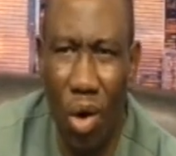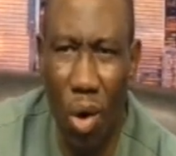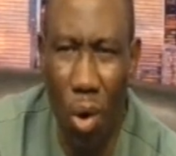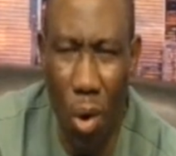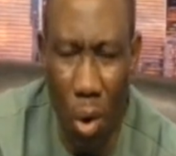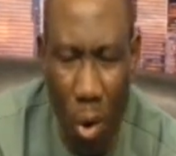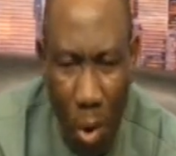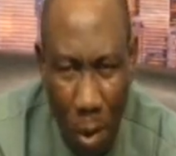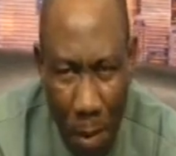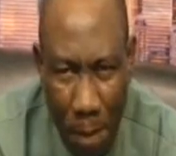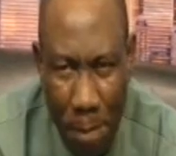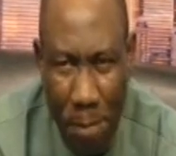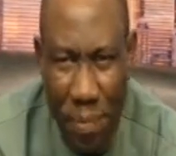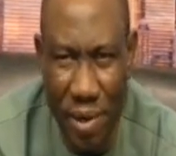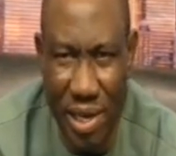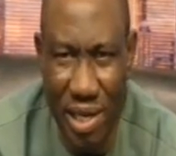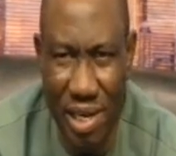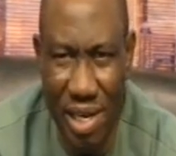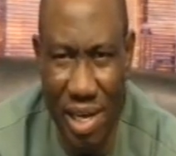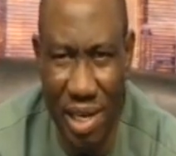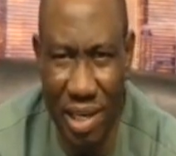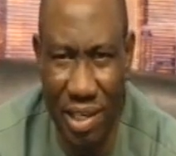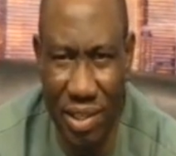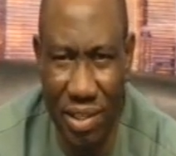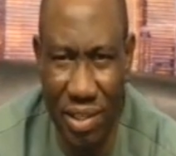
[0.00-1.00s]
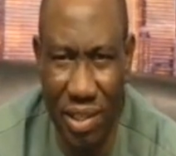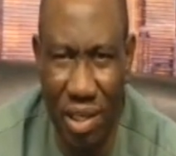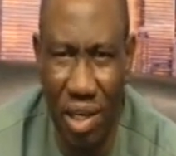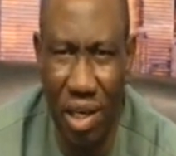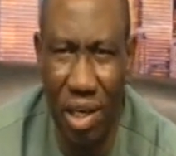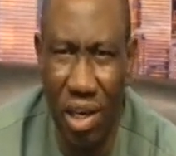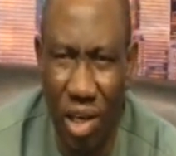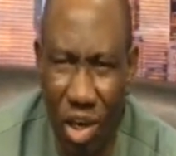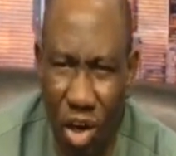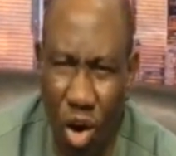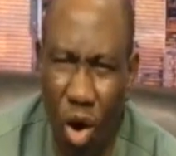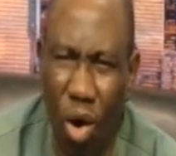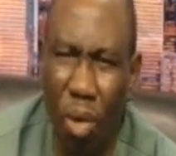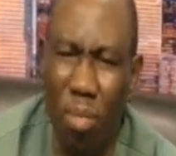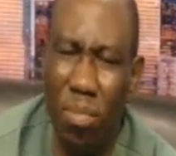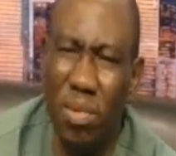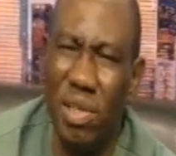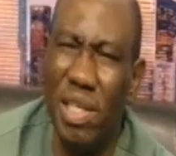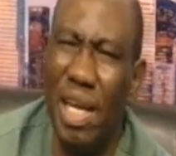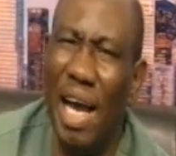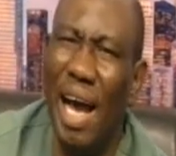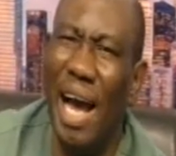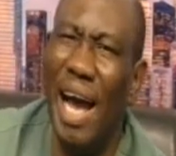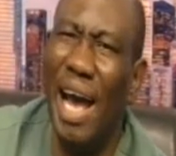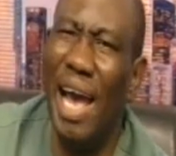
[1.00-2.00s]
obedience comes
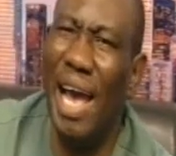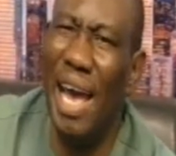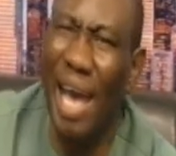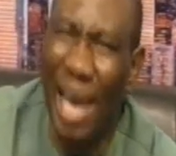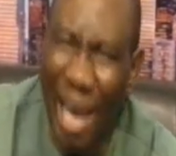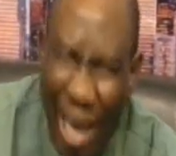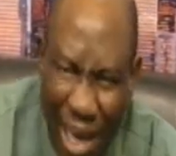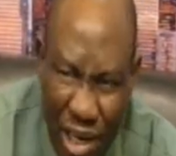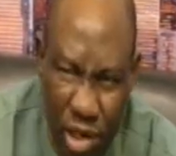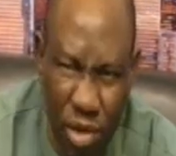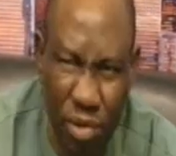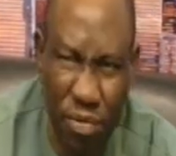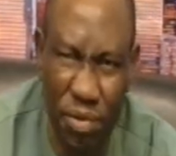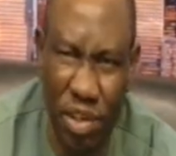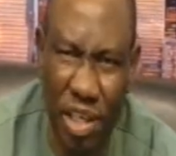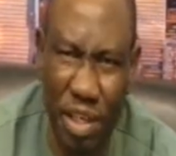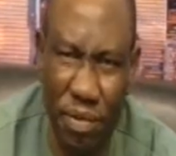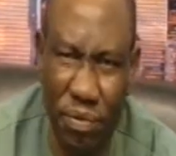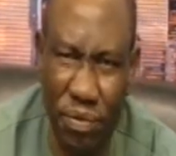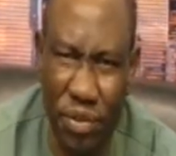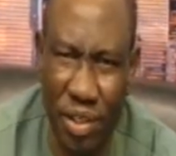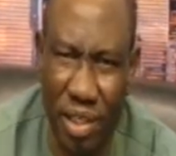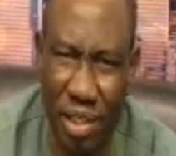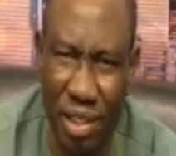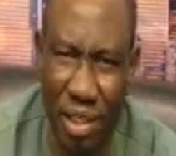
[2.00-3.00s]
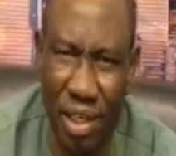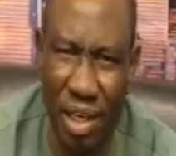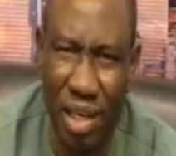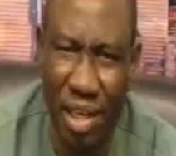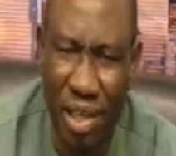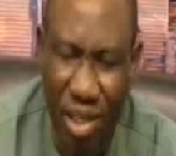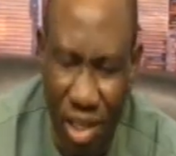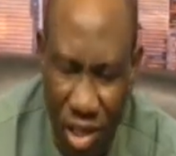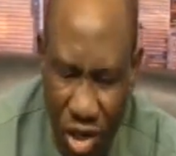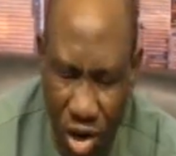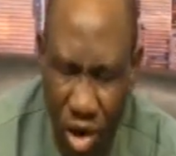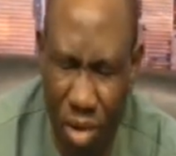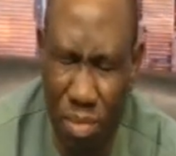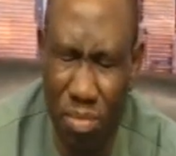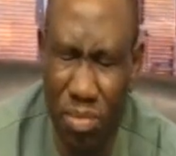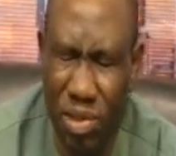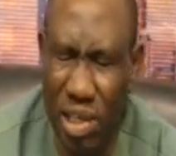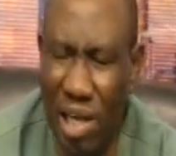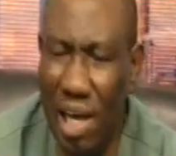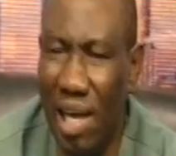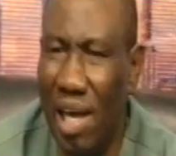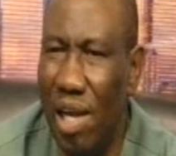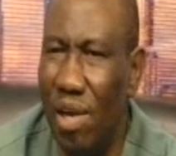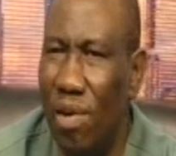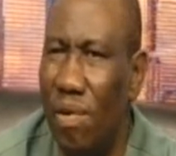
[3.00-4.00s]
ahead of gifting, comes
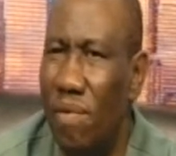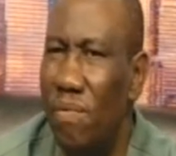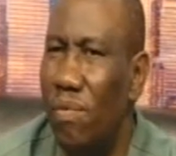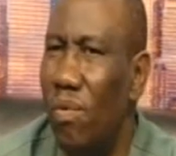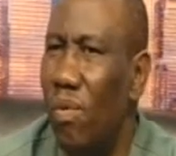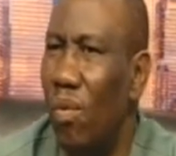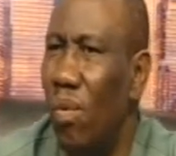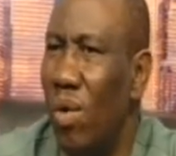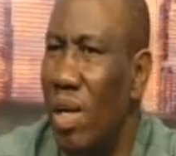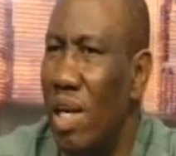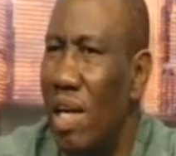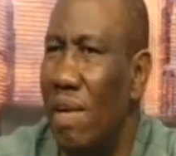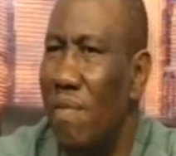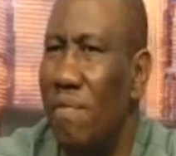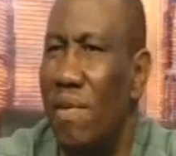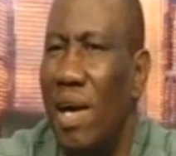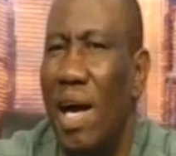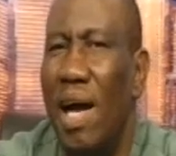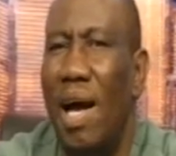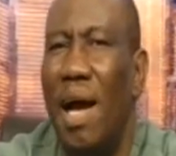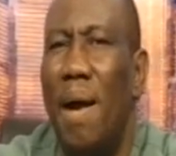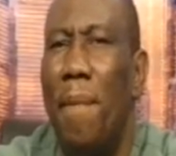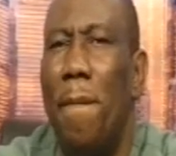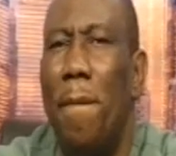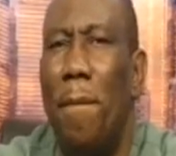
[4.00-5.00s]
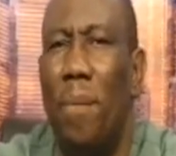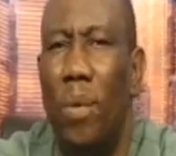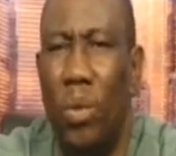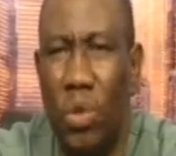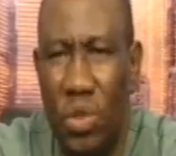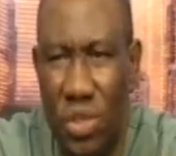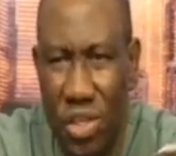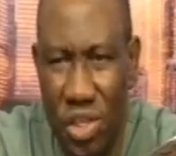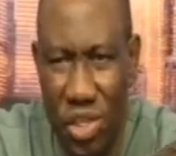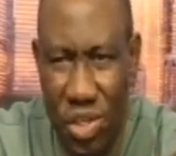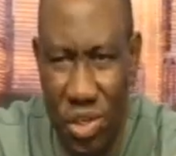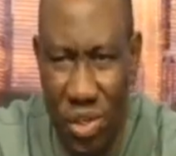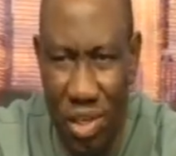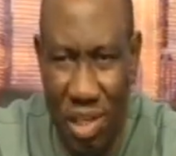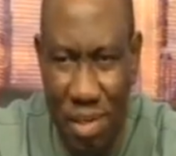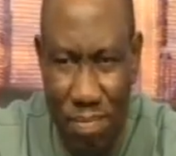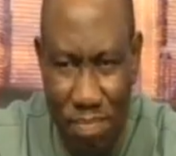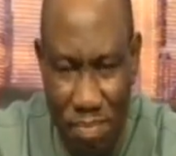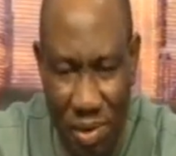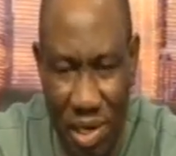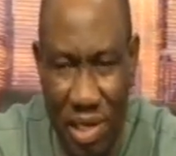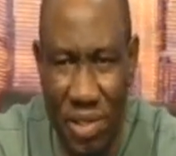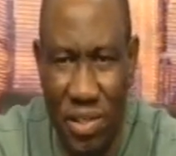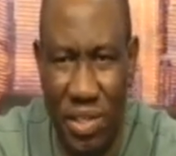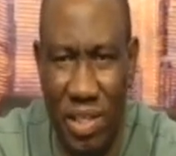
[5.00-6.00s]
ahead of whatever position the
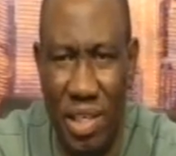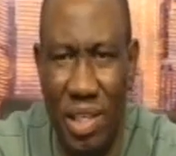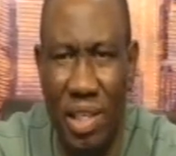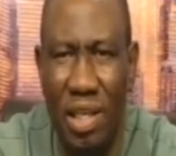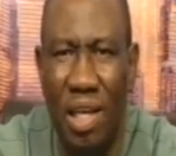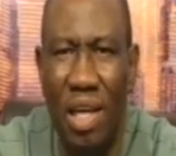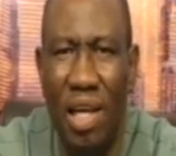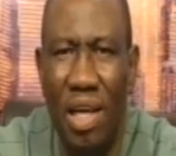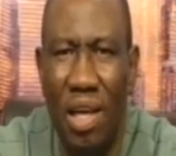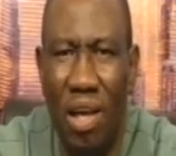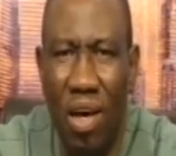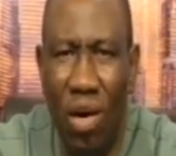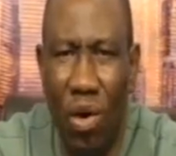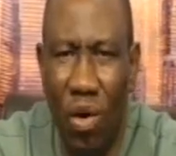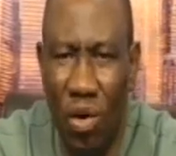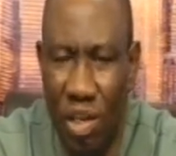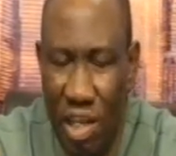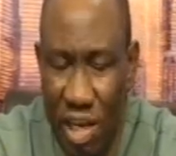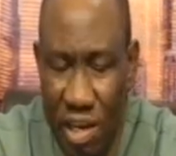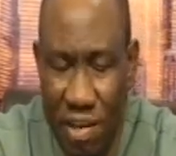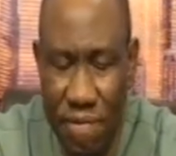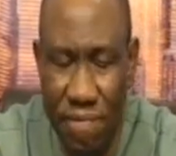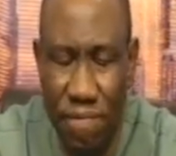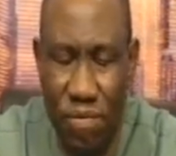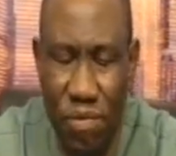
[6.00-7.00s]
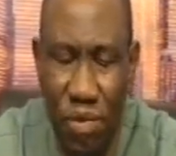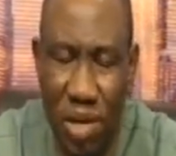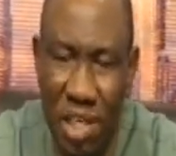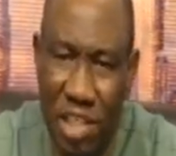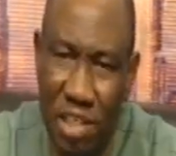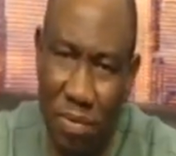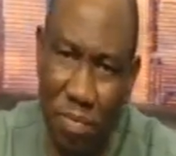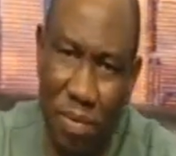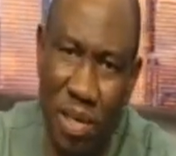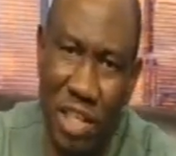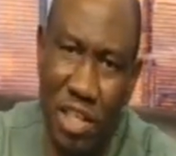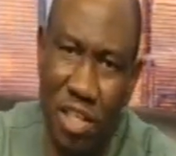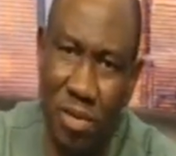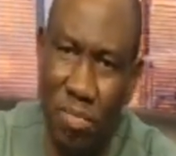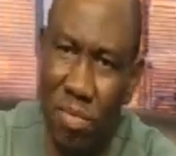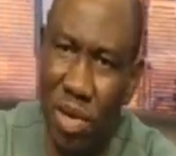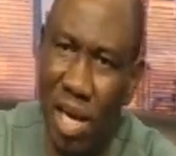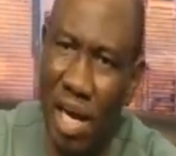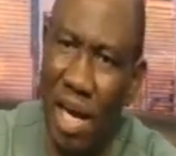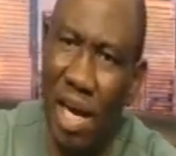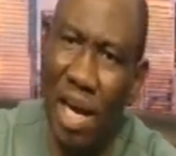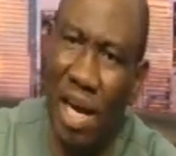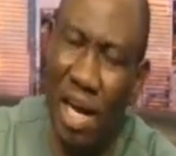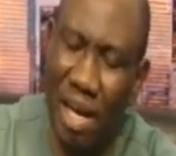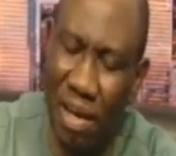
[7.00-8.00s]
person or the influence the person may
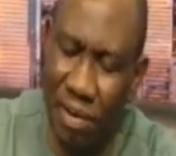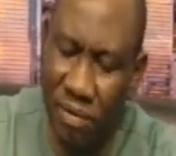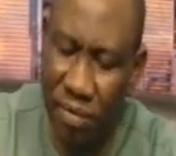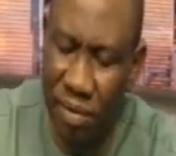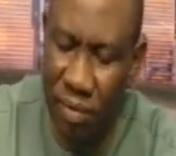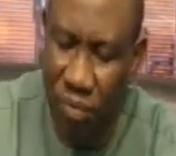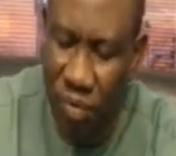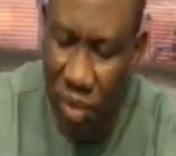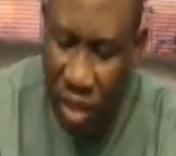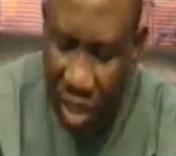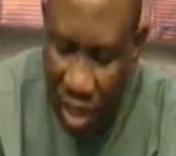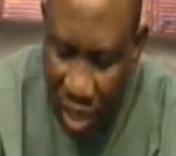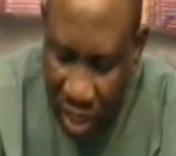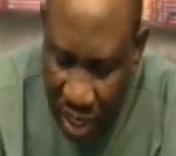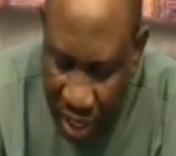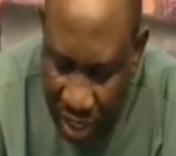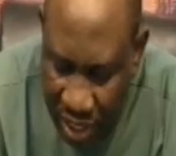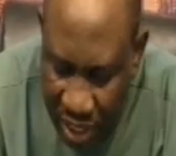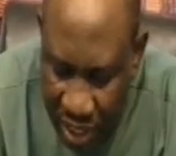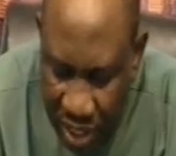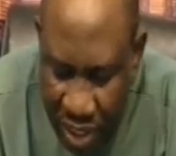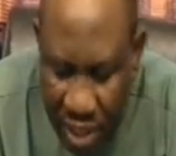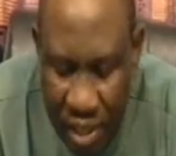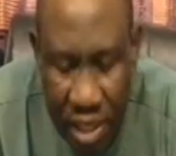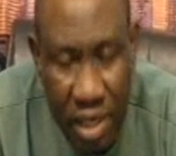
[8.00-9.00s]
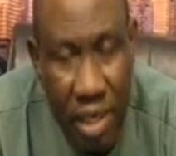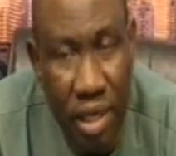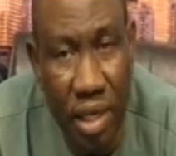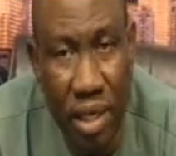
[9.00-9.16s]
have in the